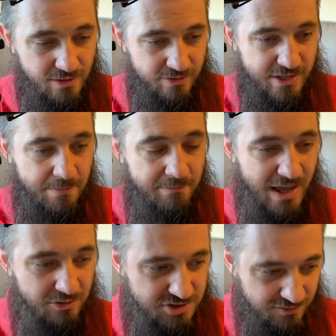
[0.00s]
the
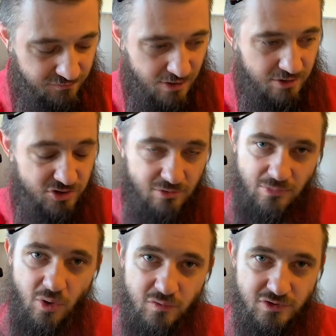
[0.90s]
amount of volume
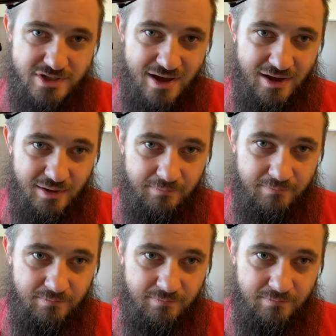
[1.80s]
over time.